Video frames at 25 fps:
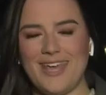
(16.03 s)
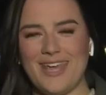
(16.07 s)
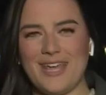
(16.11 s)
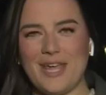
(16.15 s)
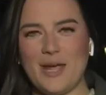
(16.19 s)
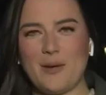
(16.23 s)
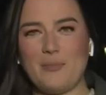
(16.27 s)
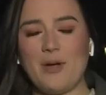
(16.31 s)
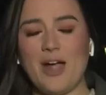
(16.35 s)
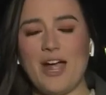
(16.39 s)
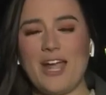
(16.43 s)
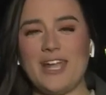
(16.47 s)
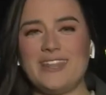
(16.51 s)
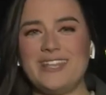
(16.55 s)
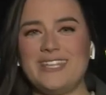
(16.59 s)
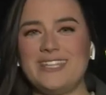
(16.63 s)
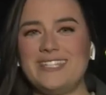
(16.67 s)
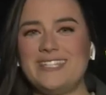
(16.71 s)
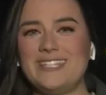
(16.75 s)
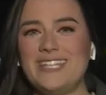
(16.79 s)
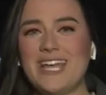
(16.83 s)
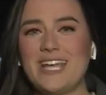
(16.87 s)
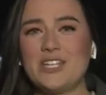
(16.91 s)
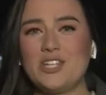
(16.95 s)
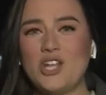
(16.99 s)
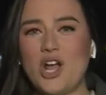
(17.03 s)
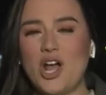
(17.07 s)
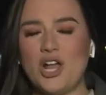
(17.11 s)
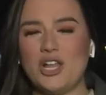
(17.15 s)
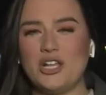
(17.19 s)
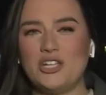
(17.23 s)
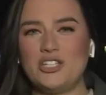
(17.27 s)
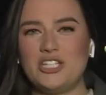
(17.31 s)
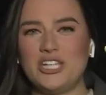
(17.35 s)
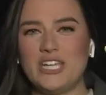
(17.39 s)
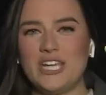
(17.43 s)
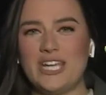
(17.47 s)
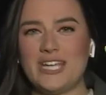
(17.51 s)
Yeah, Brian, this
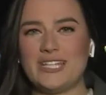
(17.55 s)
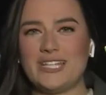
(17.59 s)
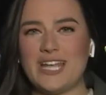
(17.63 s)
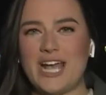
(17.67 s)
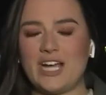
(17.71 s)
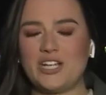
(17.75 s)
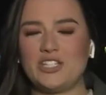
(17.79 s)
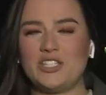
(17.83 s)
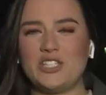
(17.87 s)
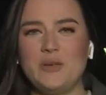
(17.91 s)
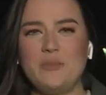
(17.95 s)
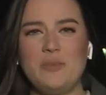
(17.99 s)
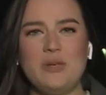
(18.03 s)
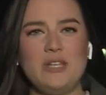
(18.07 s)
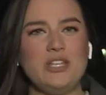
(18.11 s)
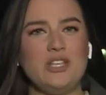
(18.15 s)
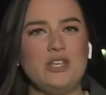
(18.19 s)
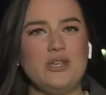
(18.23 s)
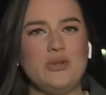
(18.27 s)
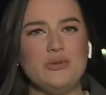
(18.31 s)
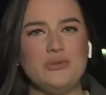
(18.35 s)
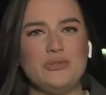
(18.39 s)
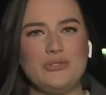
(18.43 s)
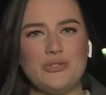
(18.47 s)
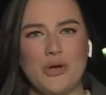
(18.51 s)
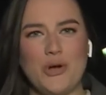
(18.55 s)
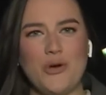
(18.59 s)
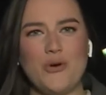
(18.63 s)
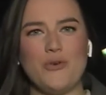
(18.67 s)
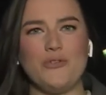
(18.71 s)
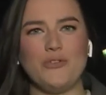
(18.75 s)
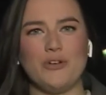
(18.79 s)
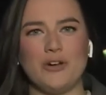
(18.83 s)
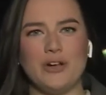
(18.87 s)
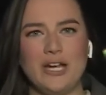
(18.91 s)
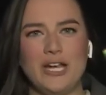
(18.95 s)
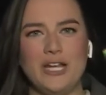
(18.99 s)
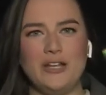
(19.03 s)
technology has actually been used
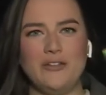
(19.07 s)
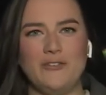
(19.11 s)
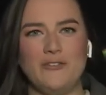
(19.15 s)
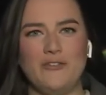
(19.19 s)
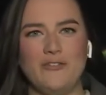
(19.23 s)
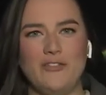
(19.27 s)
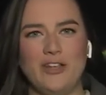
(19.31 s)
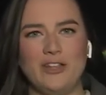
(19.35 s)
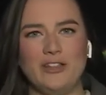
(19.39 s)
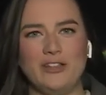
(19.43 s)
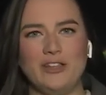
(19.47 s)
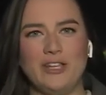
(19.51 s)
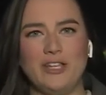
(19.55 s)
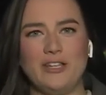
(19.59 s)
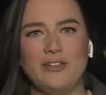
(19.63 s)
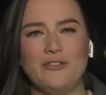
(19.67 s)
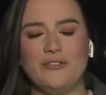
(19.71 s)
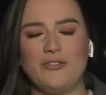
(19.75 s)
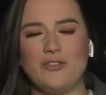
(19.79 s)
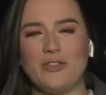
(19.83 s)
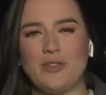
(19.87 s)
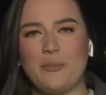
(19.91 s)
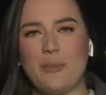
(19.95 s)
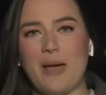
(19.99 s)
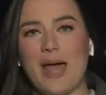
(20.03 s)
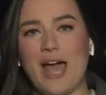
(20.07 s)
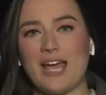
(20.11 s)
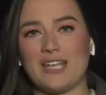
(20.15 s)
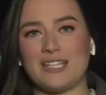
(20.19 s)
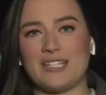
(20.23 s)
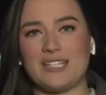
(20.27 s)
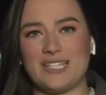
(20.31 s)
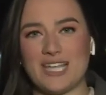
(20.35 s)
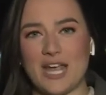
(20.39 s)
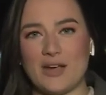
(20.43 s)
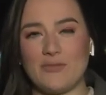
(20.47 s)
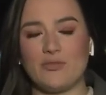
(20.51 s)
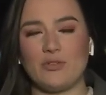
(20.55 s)
over in Finland for the past
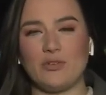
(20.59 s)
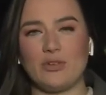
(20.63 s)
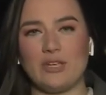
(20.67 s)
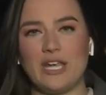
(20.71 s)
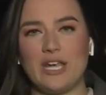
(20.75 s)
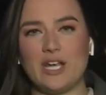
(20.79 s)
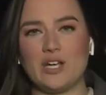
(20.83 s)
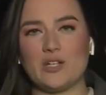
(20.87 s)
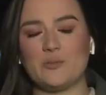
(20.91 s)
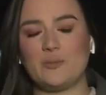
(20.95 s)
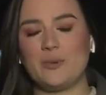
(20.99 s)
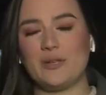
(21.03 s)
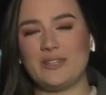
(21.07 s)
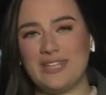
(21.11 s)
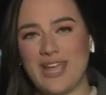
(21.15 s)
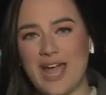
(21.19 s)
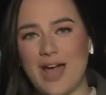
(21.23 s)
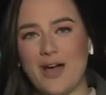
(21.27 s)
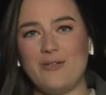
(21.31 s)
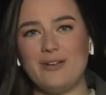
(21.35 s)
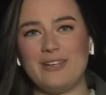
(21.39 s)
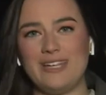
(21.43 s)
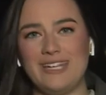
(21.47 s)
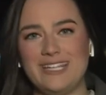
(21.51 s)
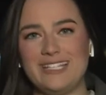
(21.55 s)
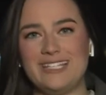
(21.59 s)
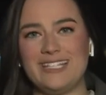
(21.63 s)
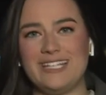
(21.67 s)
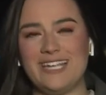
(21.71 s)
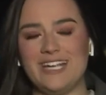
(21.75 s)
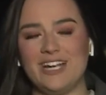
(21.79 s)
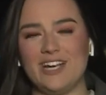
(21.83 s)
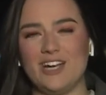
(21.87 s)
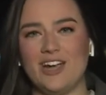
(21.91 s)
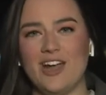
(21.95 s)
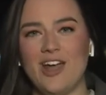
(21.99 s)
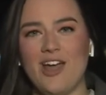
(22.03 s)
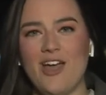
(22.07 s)
several years, but now it is
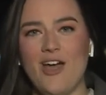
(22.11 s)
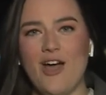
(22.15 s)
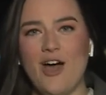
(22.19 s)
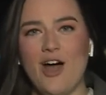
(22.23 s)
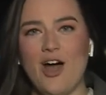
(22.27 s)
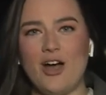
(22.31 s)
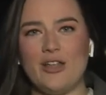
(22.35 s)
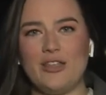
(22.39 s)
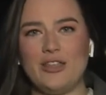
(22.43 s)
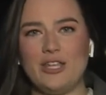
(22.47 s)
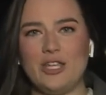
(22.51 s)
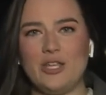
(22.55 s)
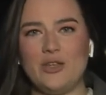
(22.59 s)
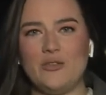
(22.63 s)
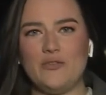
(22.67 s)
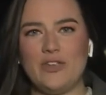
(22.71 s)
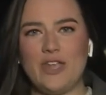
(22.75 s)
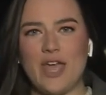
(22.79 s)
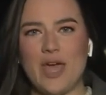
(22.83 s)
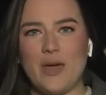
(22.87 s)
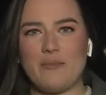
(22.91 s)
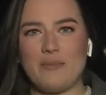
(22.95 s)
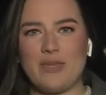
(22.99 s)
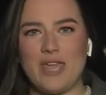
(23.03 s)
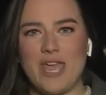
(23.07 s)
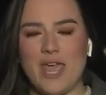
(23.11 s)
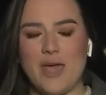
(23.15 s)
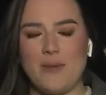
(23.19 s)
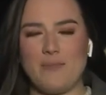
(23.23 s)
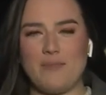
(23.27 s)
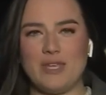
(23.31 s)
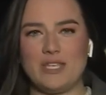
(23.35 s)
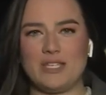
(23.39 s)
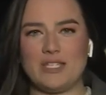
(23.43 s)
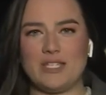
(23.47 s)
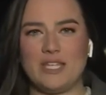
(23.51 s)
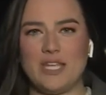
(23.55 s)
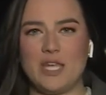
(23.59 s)
here on the UVM
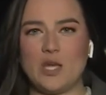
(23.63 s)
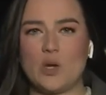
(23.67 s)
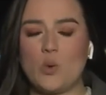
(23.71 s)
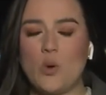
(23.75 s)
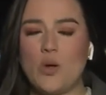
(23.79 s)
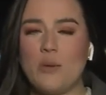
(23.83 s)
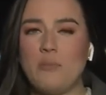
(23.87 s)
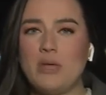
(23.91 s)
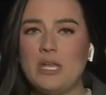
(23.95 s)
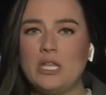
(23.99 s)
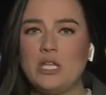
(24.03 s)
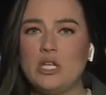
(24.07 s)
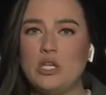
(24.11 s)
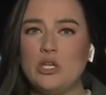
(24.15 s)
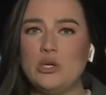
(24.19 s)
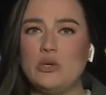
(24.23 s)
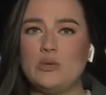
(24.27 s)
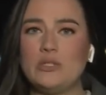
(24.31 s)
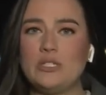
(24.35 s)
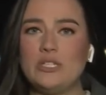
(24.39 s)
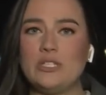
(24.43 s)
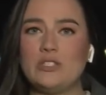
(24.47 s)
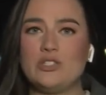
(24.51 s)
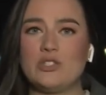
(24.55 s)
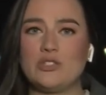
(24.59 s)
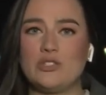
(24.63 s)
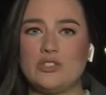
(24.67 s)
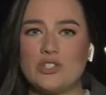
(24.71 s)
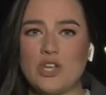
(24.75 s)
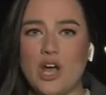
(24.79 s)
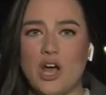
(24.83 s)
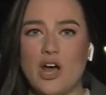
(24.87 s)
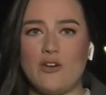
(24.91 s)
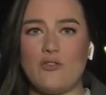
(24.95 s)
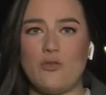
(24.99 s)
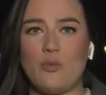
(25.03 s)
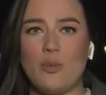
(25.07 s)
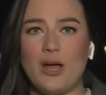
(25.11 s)
campus. The equipment uses
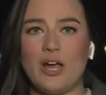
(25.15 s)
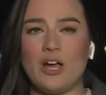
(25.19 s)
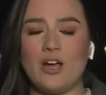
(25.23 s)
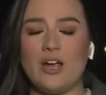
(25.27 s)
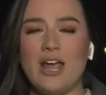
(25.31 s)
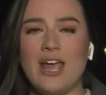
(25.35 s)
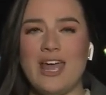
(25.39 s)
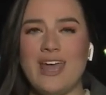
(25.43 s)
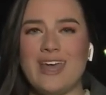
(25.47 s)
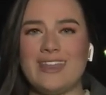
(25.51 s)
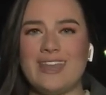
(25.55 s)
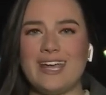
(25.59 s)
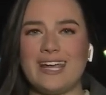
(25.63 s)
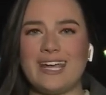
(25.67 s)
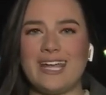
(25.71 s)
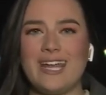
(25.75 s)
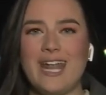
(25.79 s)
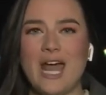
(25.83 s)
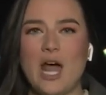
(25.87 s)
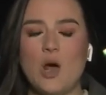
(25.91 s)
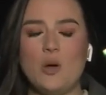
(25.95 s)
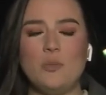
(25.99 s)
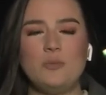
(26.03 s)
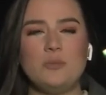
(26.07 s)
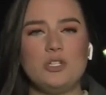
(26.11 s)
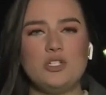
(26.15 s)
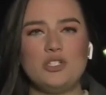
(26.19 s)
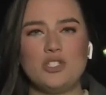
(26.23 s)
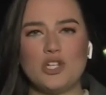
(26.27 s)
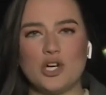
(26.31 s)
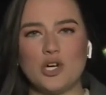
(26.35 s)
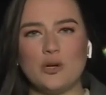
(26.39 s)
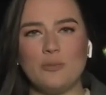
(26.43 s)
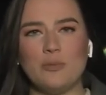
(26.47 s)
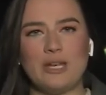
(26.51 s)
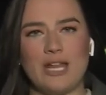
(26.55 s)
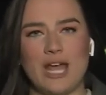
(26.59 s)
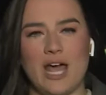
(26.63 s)
software that can help
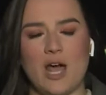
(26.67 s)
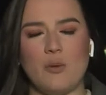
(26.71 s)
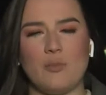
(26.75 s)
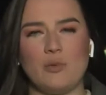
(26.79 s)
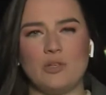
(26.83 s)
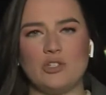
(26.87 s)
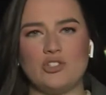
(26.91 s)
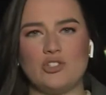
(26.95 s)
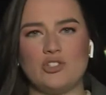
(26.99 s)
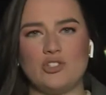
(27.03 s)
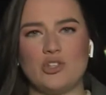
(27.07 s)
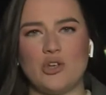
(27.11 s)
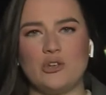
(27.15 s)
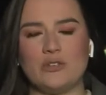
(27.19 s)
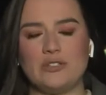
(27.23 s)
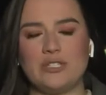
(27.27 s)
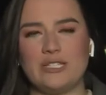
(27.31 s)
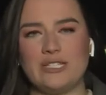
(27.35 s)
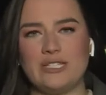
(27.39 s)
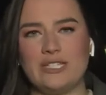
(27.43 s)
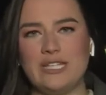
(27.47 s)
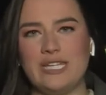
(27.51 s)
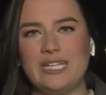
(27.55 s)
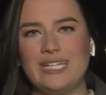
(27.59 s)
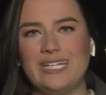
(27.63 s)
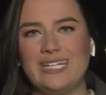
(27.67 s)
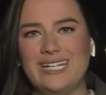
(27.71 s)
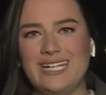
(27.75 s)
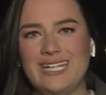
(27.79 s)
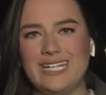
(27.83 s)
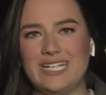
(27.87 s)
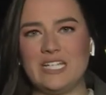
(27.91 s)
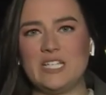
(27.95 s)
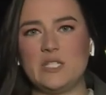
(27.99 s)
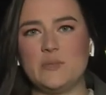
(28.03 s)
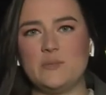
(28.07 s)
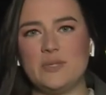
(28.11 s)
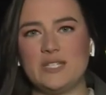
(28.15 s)
determine how much salt is needed
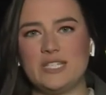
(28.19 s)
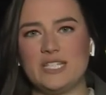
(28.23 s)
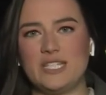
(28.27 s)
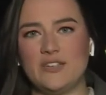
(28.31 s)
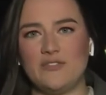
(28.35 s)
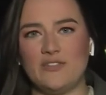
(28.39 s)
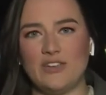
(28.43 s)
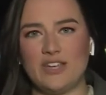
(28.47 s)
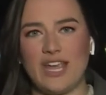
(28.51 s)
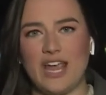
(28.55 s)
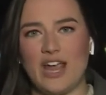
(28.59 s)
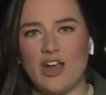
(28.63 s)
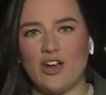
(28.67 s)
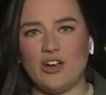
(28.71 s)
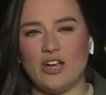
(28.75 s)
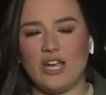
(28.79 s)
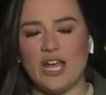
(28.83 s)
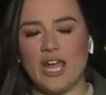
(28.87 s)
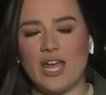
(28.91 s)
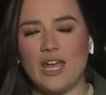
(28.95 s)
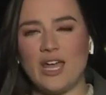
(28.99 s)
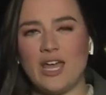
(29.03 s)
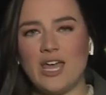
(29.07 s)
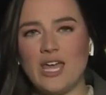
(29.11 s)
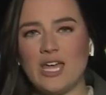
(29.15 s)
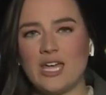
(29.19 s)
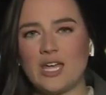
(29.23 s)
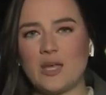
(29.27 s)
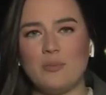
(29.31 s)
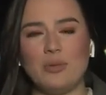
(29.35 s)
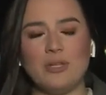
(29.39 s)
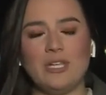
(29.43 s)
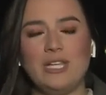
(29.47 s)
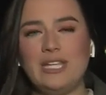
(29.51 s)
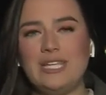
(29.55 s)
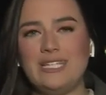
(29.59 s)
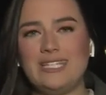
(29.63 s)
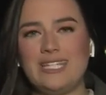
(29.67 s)
in a specific area,
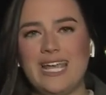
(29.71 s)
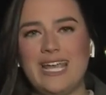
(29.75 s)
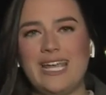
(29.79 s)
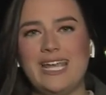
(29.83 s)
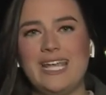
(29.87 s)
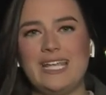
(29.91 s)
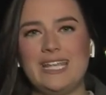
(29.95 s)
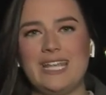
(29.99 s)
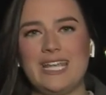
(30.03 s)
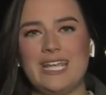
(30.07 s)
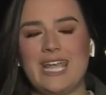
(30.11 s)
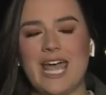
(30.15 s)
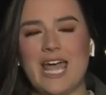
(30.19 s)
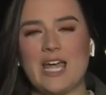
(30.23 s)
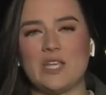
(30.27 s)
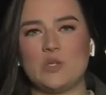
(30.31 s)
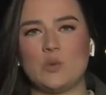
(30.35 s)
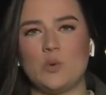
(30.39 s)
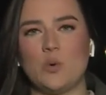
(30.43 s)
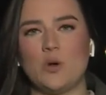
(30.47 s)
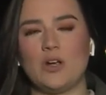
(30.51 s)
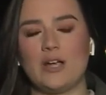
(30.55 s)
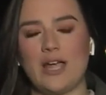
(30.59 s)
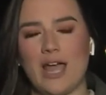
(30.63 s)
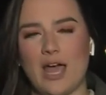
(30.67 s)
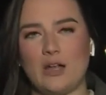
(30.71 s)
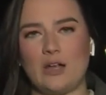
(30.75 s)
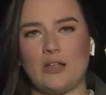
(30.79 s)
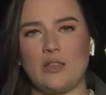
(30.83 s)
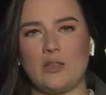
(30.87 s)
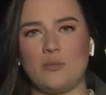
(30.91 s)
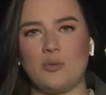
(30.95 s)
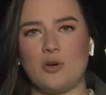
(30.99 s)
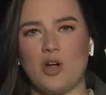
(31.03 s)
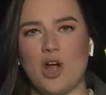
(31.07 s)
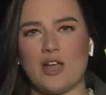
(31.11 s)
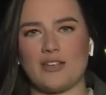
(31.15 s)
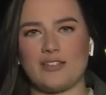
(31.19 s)
completely taking the guesswork out of
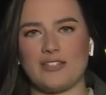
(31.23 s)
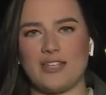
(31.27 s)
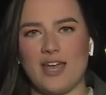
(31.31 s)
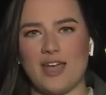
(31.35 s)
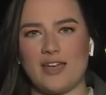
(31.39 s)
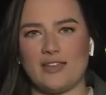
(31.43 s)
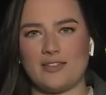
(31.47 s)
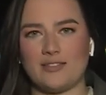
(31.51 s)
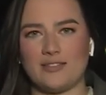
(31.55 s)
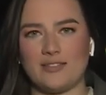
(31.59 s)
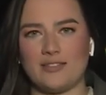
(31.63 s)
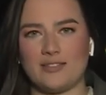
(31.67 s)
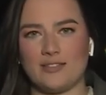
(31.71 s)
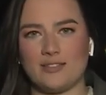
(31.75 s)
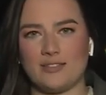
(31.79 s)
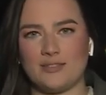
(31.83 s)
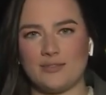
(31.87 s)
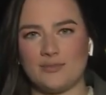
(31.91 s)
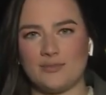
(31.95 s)
the process